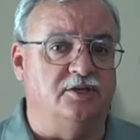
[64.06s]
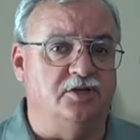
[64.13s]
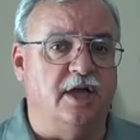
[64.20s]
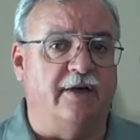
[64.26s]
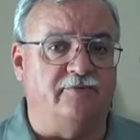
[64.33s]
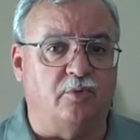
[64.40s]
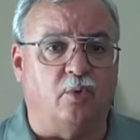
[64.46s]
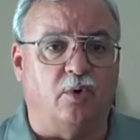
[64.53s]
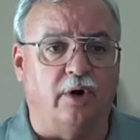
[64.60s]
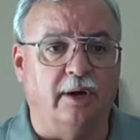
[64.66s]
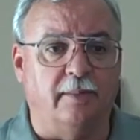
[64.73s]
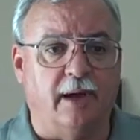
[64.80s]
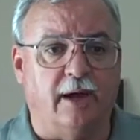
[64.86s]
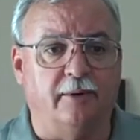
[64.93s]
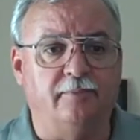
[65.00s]
that you have to worry
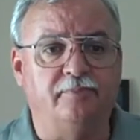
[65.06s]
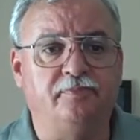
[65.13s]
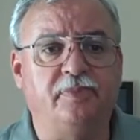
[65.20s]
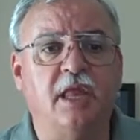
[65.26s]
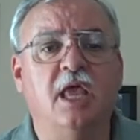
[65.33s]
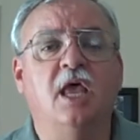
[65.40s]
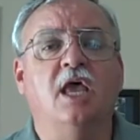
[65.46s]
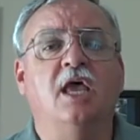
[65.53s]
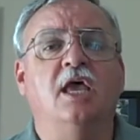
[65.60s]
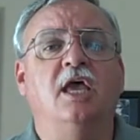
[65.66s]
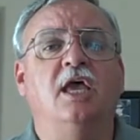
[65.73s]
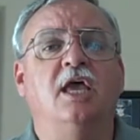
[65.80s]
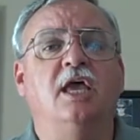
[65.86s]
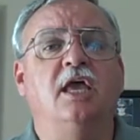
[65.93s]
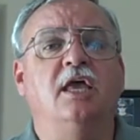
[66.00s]
about.
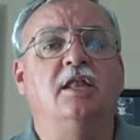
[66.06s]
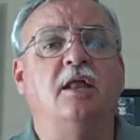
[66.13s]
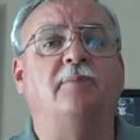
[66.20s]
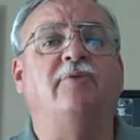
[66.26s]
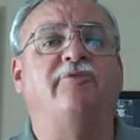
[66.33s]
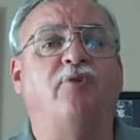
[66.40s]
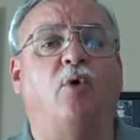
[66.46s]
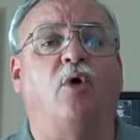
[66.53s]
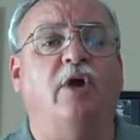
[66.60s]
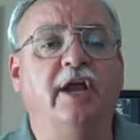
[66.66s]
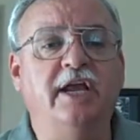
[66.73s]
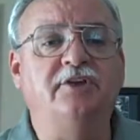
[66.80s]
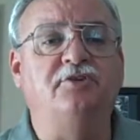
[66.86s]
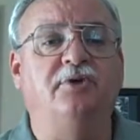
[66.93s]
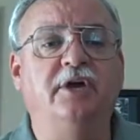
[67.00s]
Number four,
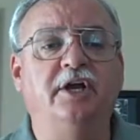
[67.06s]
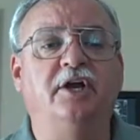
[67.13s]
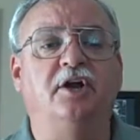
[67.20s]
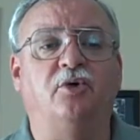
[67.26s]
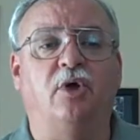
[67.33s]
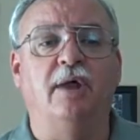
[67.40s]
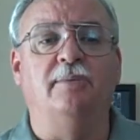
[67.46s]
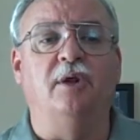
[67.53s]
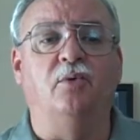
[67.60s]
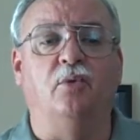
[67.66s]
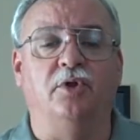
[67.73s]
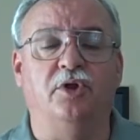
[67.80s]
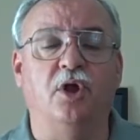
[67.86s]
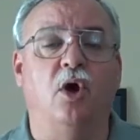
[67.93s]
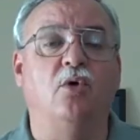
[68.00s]
entering an agreement
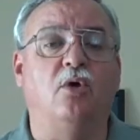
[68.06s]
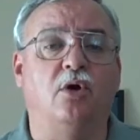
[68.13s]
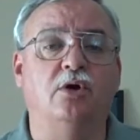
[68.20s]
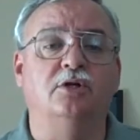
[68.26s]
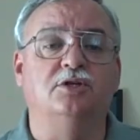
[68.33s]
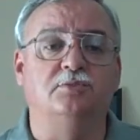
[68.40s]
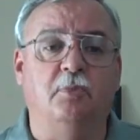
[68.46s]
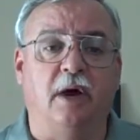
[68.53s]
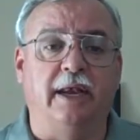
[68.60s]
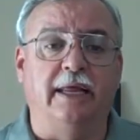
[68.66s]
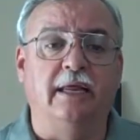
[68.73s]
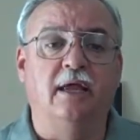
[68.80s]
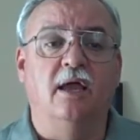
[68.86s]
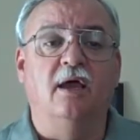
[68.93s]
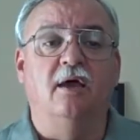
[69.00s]
with no earnest
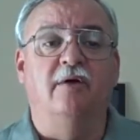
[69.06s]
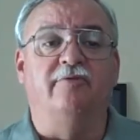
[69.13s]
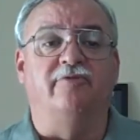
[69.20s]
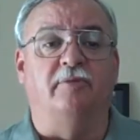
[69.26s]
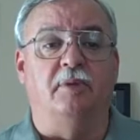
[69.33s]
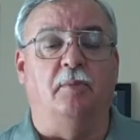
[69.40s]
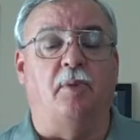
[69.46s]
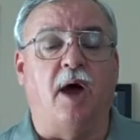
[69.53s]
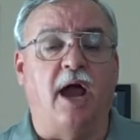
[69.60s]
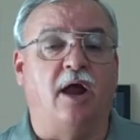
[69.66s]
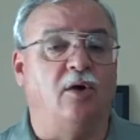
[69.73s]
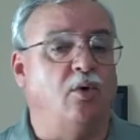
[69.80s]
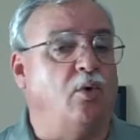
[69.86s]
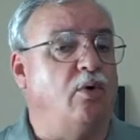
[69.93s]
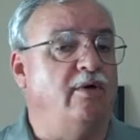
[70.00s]
money from the
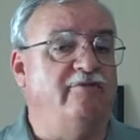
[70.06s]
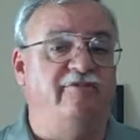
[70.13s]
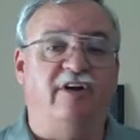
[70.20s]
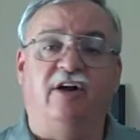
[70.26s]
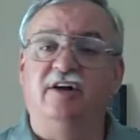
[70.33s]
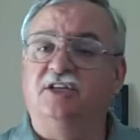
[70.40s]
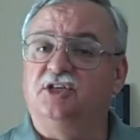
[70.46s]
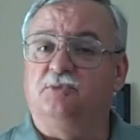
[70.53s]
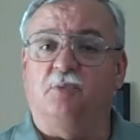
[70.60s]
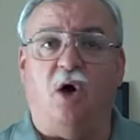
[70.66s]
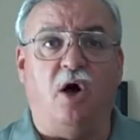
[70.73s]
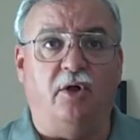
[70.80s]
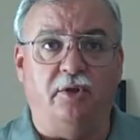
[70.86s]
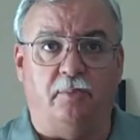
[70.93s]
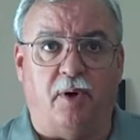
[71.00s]
buyer or a very
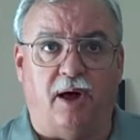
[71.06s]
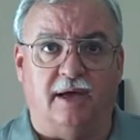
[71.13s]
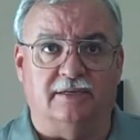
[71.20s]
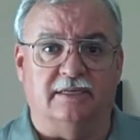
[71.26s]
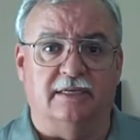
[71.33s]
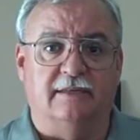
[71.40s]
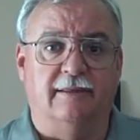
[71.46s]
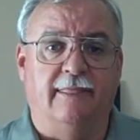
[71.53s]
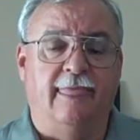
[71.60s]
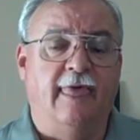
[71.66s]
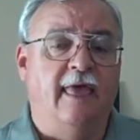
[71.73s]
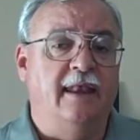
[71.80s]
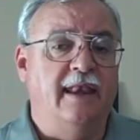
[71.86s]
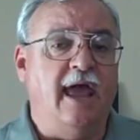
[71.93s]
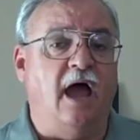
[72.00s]
small deposit.
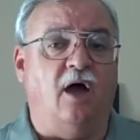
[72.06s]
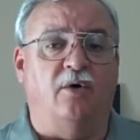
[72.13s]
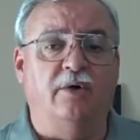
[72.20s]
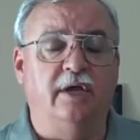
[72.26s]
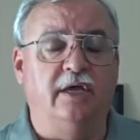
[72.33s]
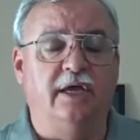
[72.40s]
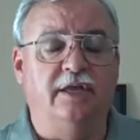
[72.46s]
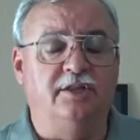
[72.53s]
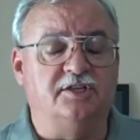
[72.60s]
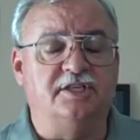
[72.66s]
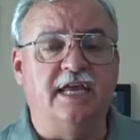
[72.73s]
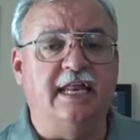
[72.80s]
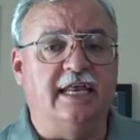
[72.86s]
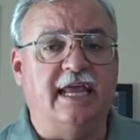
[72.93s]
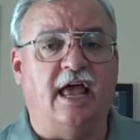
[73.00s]
Now, in the
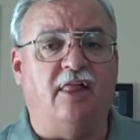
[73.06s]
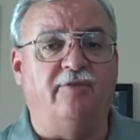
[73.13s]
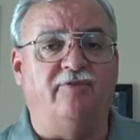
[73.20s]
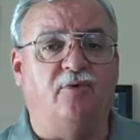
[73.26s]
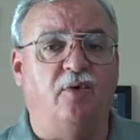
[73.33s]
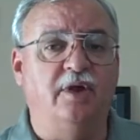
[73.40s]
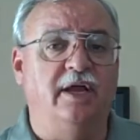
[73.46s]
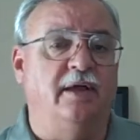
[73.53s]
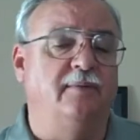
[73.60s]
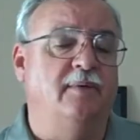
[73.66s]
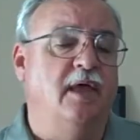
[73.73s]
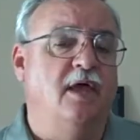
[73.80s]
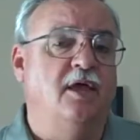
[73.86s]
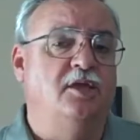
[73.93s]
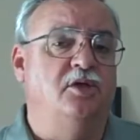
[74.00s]
state of California,
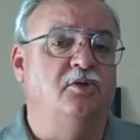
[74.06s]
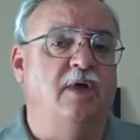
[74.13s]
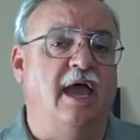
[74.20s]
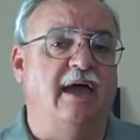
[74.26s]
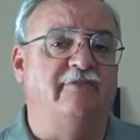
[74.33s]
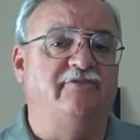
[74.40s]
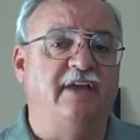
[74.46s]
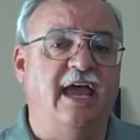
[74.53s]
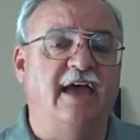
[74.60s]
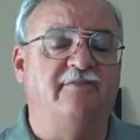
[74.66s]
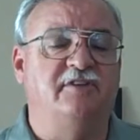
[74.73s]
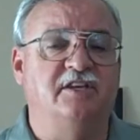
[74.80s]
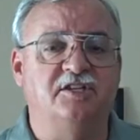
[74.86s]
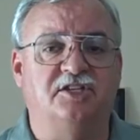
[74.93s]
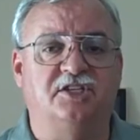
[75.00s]
you have to
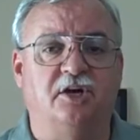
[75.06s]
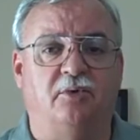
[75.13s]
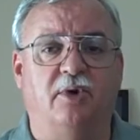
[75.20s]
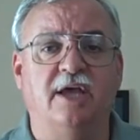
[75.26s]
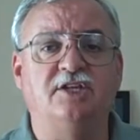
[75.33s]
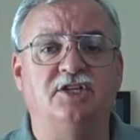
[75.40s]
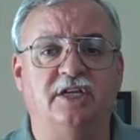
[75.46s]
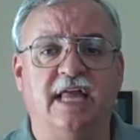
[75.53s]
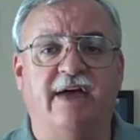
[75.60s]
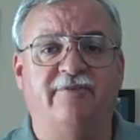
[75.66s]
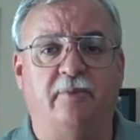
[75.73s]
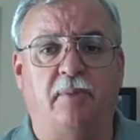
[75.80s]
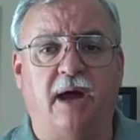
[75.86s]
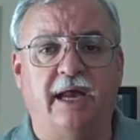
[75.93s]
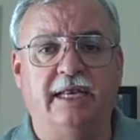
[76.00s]
have consideration to have a
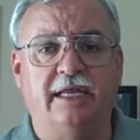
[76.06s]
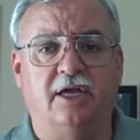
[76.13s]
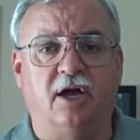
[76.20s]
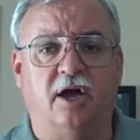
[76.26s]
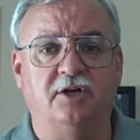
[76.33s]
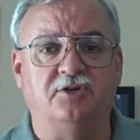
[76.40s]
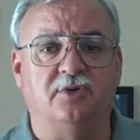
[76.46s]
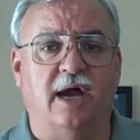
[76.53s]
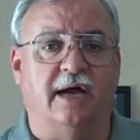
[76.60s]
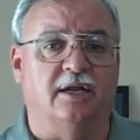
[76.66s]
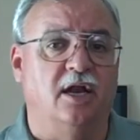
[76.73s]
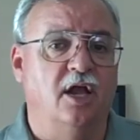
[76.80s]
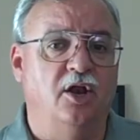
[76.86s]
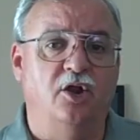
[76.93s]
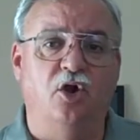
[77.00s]
binding contract.
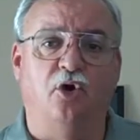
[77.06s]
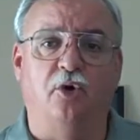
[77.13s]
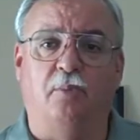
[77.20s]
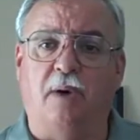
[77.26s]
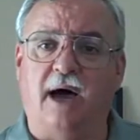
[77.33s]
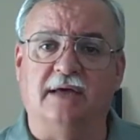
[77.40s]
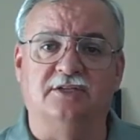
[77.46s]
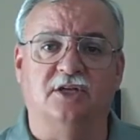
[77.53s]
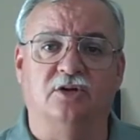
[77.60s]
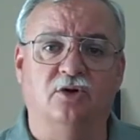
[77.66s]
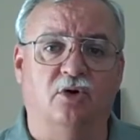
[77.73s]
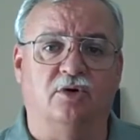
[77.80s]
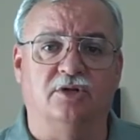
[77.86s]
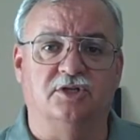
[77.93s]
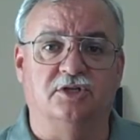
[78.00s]
No deposit,
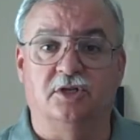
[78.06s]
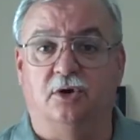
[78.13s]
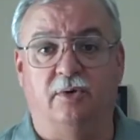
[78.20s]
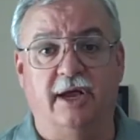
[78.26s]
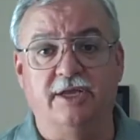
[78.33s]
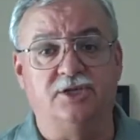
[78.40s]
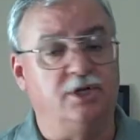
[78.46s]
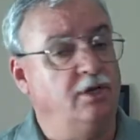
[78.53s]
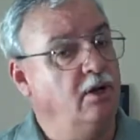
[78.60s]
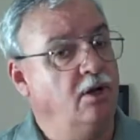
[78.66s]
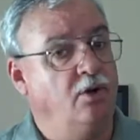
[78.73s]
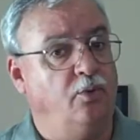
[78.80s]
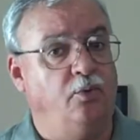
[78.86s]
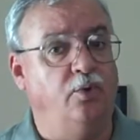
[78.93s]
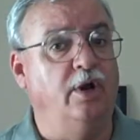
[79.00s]
no consideration,
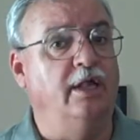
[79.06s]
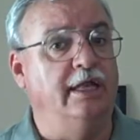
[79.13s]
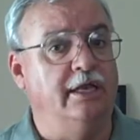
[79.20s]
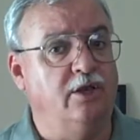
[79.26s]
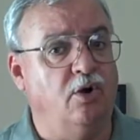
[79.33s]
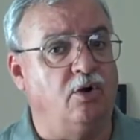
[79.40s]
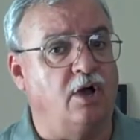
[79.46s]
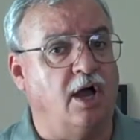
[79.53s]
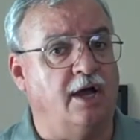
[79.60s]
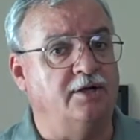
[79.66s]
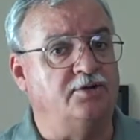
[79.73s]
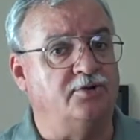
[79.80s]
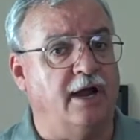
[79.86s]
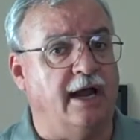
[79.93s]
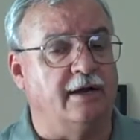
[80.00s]
really no
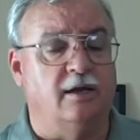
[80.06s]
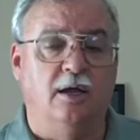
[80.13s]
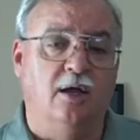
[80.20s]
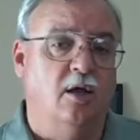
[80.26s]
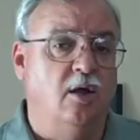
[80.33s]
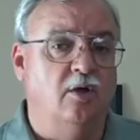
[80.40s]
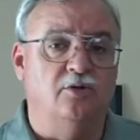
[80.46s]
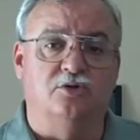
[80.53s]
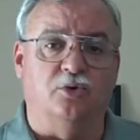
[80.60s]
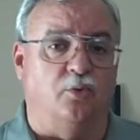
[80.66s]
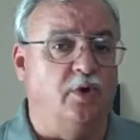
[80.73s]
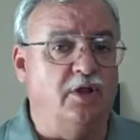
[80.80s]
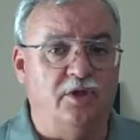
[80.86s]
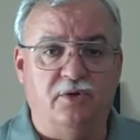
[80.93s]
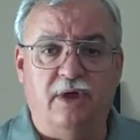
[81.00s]
contract. So
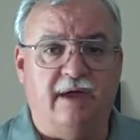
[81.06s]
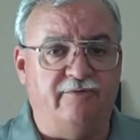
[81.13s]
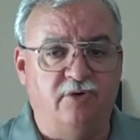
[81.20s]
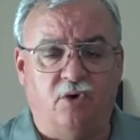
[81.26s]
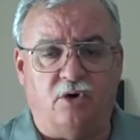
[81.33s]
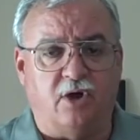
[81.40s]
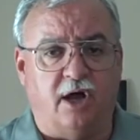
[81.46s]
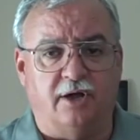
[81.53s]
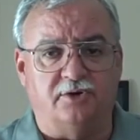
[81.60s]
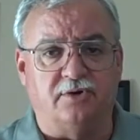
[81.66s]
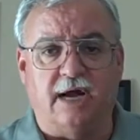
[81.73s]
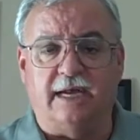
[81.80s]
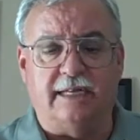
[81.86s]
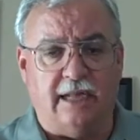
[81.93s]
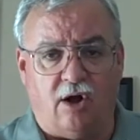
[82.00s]
really you have no
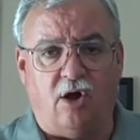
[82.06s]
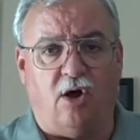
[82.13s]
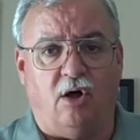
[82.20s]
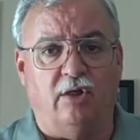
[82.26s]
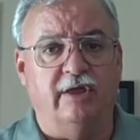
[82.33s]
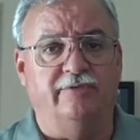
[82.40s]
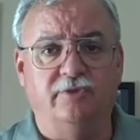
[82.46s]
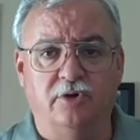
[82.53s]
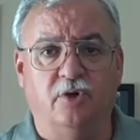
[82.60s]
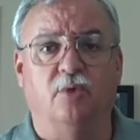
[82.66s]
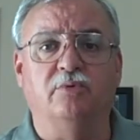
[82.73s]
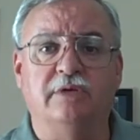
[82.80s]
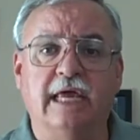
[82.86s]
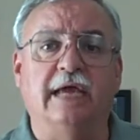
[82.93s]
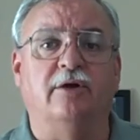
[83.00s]
contract at all if you
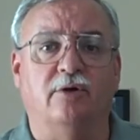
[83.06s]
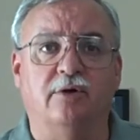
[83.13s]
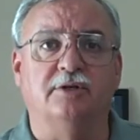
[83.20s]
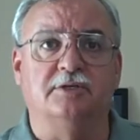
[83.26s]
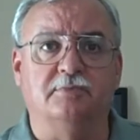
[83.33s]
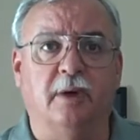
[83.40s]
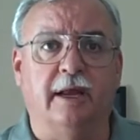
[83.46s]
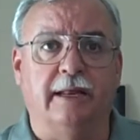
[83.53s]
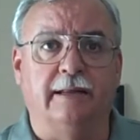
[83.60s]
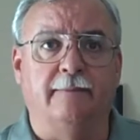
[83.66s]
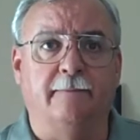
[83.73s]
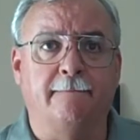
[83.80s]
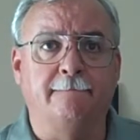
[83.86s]
don't take earnest money.